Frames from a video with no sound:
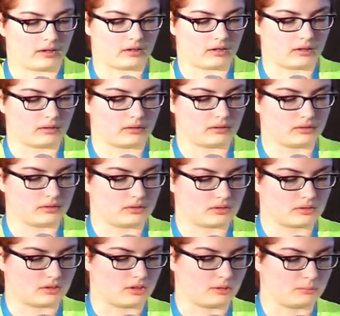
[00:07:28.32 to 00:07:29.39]

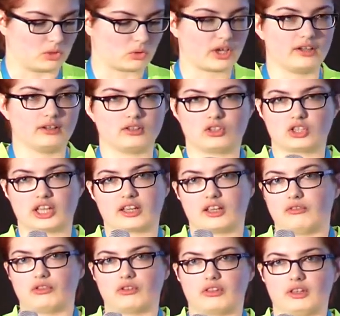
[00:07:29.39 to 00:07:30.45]
And you can check
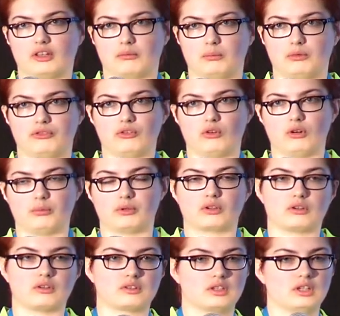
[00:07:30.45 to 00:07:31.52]
everything before,
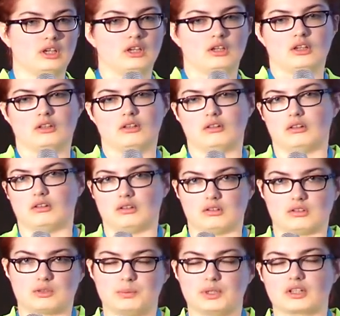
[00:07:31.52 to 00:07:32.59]
because
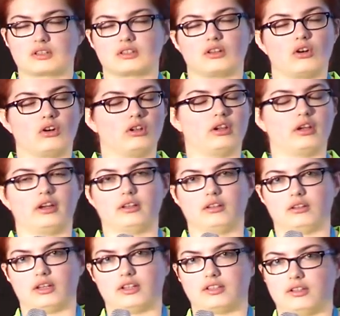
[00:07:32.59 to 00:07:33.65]
the speakers are
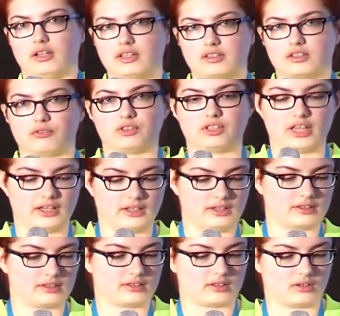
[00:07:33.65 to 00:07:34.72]
online, the list of
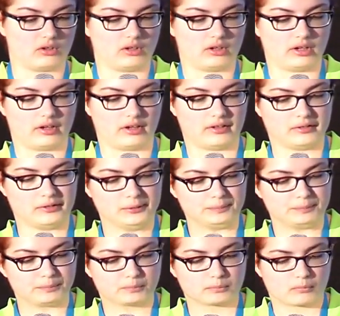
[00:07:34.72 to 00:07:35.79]
attendees is online,
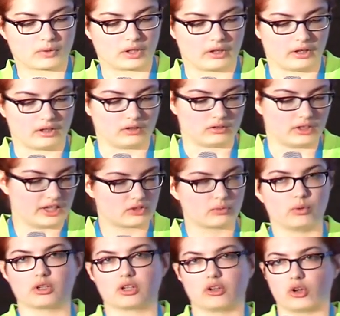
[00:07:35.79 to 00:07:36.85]
and
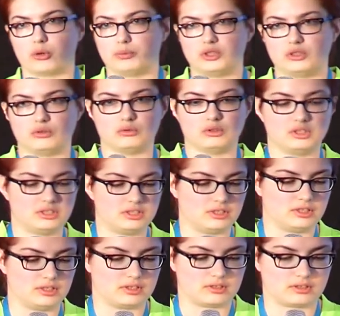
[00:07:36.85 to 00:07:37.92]
networking
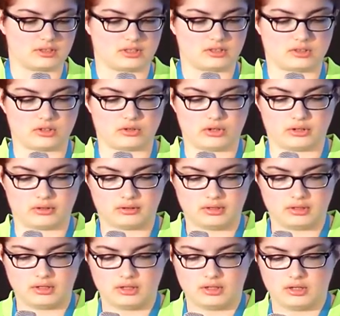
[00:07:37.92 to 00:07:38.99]
opportunities and so on,
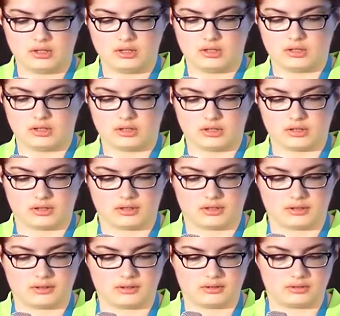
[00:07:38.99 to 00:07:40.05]

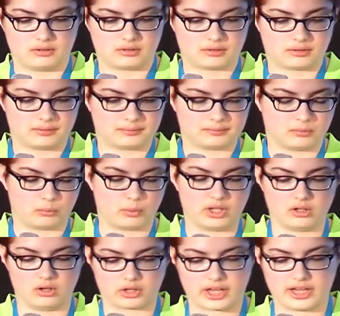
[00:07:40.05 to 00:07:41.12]
and where
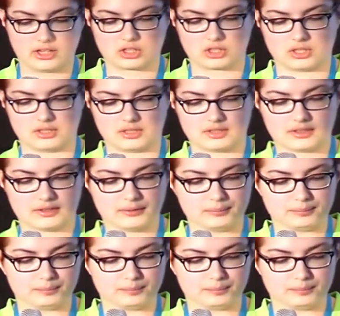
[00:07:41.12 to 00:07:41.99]
the location is.